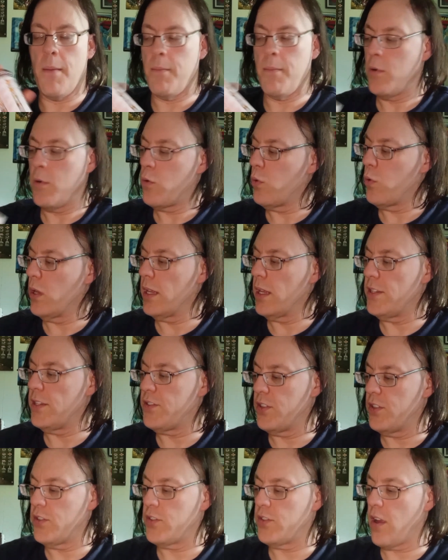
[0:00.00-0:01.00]

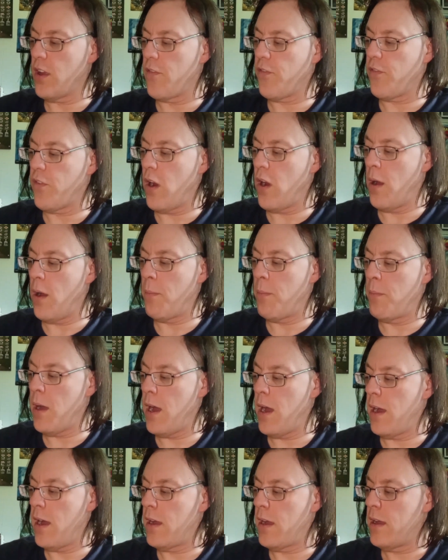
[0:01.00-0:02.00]
releases
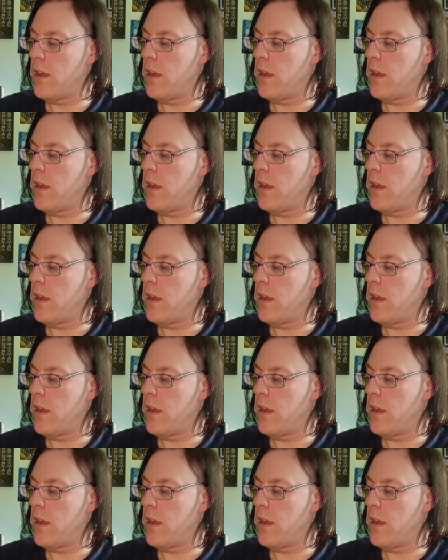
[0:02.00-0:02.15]
from